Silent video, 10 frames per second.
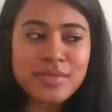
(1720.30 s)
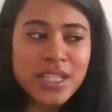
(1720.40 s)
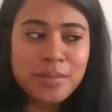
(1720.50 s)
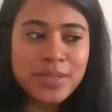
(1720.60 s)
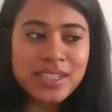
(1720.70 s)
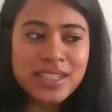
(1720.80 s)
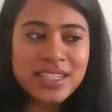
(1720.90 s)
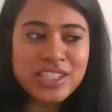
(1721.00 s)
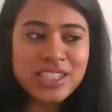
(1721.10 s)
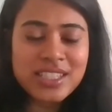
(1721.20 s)
but
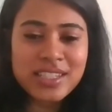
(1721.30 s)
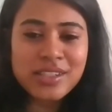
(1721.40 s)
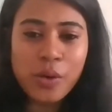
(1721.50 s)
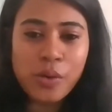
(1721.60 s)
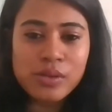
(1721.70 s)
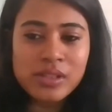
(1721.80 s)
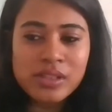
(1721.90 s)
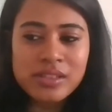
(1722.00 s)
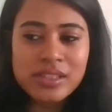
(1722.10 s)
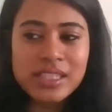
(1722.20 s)
it just didn't
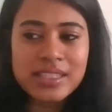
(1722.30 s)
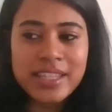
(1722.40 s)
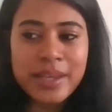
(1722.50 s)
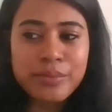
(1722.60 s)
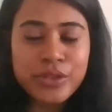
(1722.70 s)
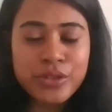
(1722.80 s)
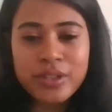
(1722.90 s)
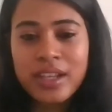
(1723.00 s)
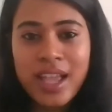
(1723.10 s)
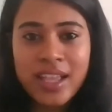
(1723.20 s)
hold the same
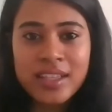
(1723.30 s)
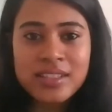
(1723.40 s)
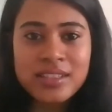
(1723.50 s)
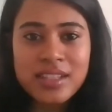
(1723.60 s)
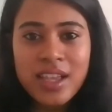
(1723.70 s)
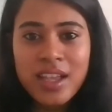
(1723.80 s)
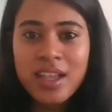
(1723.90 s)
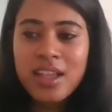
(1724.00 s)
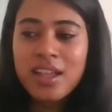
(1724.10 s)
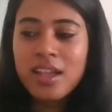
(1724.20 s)
thrill as
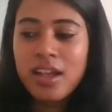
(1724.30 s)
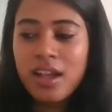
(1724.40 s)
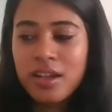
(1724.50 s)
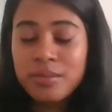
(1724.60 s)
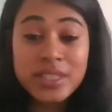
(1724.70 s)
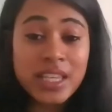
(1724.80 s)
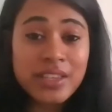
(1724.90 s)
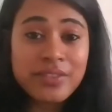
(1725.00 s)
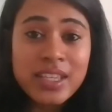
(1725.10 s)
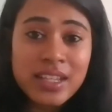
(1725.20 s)

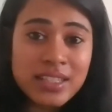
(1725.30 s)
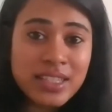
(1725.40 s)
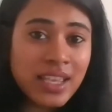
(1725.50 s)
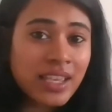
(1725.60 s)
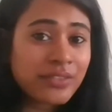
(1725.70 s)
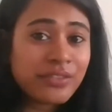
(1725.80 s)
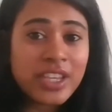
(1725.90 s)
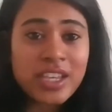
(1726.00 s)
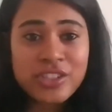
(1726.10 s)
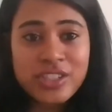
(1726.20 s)
say VLSI and
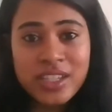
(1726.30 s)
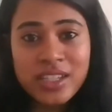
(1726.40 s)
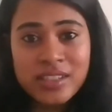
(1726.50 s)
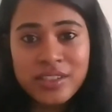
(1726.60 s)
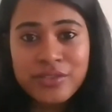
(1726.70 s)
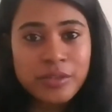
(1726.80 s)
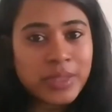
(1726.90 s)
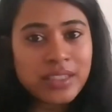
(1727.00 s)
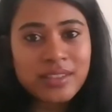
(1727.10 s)
VHDL did for me.